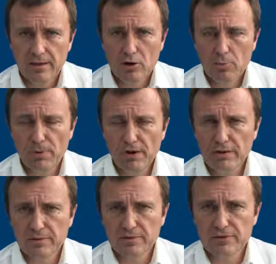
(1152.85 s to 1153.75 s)

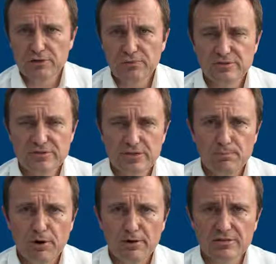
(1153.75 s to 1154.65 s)
Compare the difference in
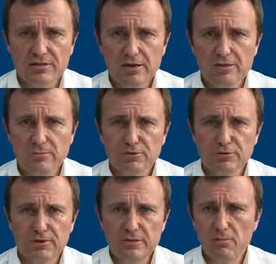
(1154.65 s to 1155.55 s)
product cycle
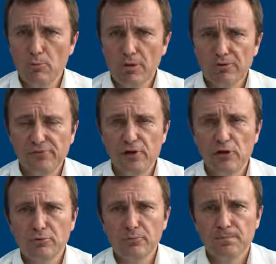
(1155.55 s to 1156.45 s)
between a mobile
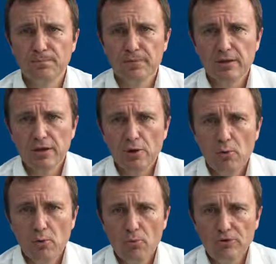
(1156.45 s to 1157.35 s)
phone,
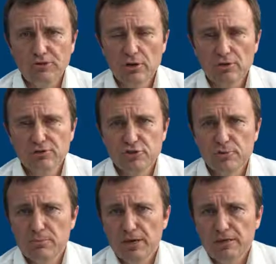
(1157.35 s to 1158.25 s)
which a
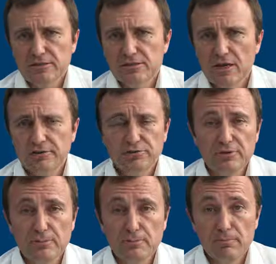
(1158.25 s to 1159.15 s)
consumer may decide
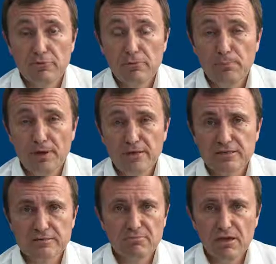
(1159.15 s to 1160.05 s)
to
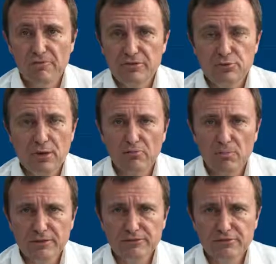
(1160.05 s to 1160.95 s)
replace every 12
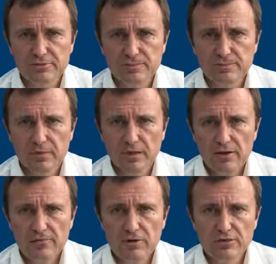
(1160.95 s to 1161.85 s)
months,
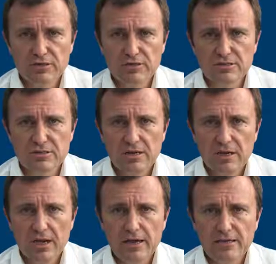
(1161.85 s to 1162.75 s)
versus
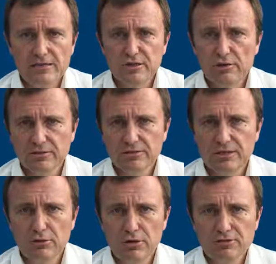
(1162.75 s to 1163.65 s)
a solar
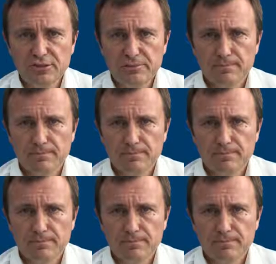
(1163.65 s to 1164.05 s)
technology,